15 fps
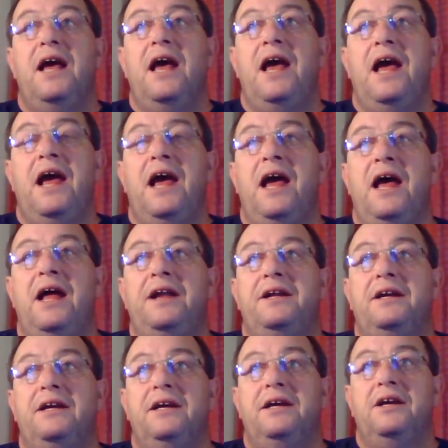and
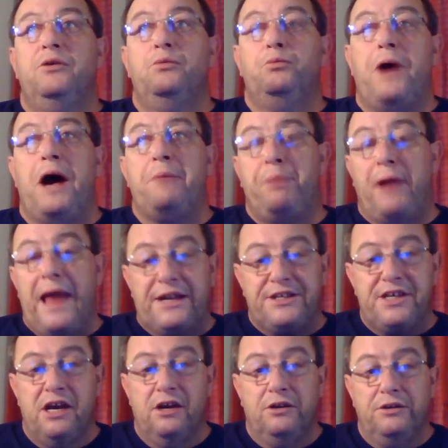I
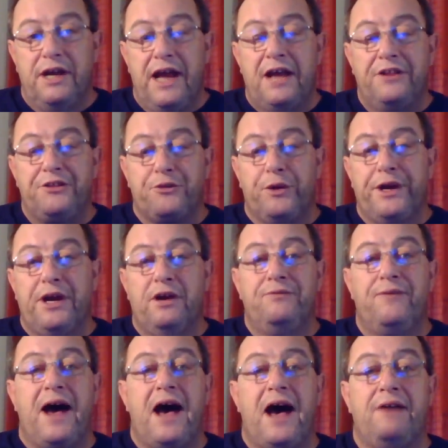plateaued at
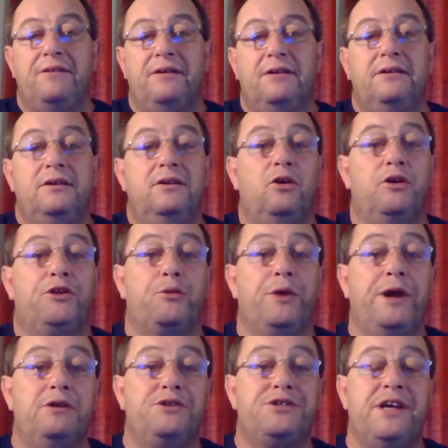305 or
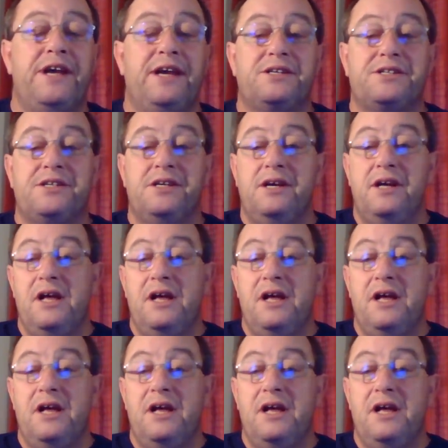306.